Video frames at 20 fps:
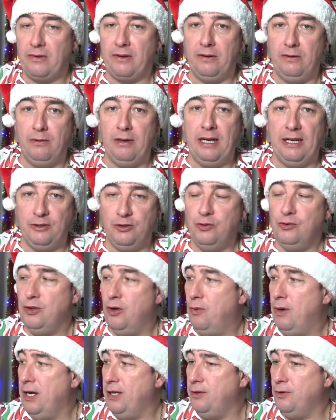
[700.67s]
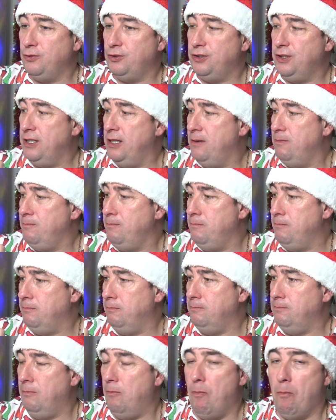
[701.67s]
Well, I do know why you don't see it.
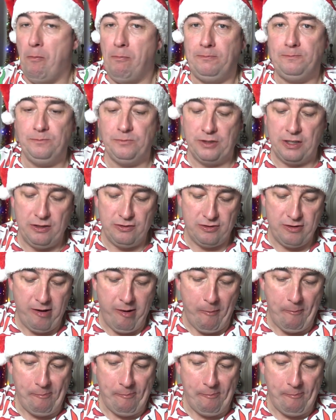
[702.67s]
Because